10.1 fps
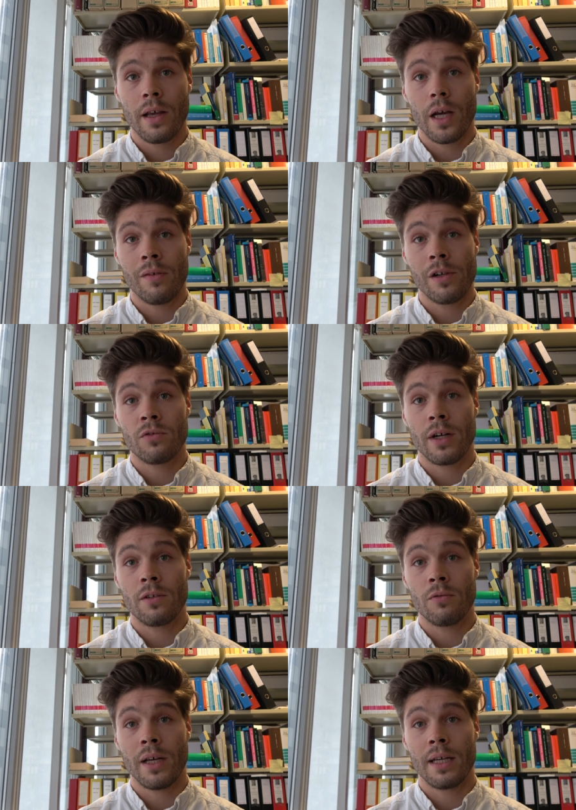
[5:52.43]
I will try
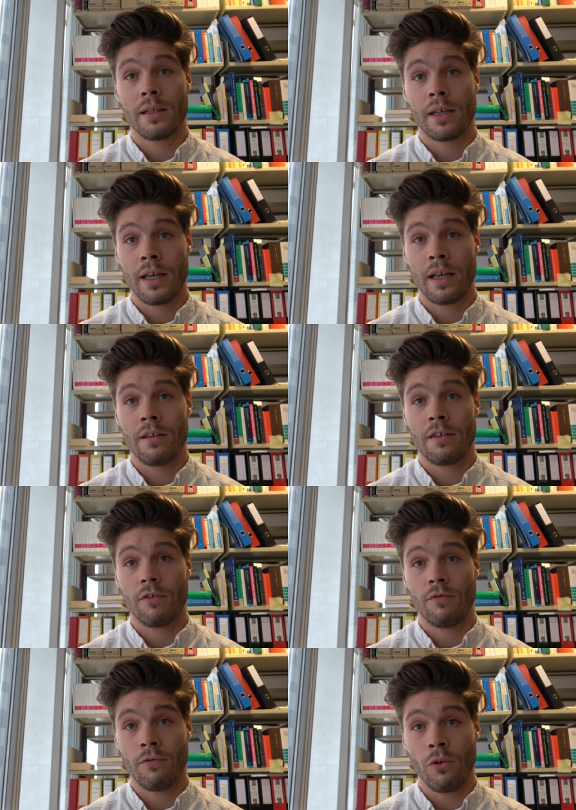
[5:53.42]
to make the case
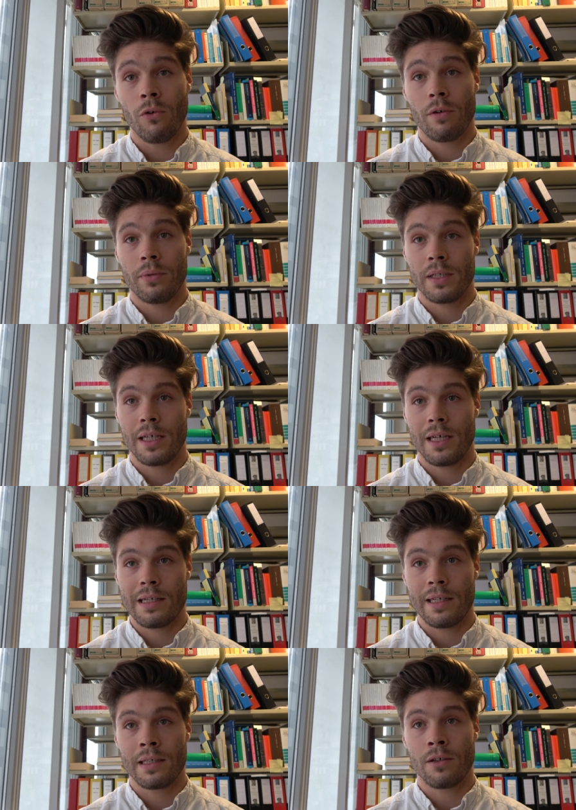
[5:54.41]
for
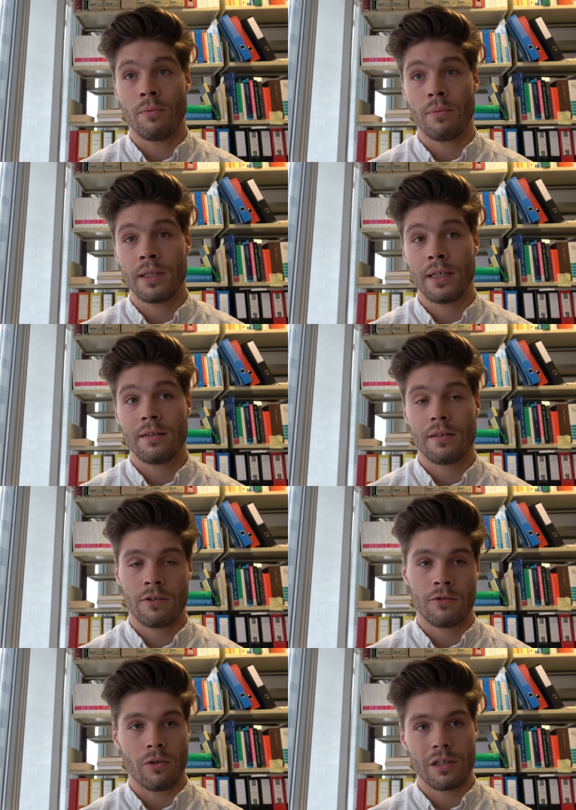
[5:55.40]
precisely this competence as
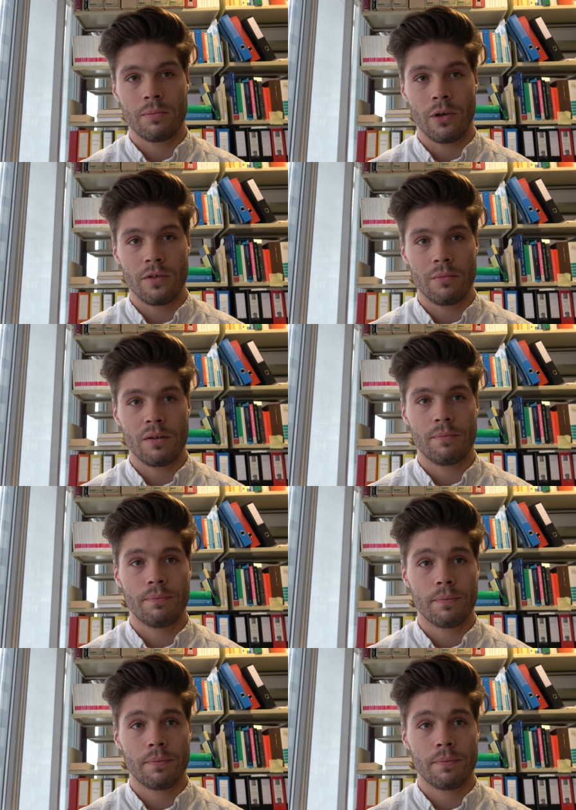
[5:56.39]
strong as possible.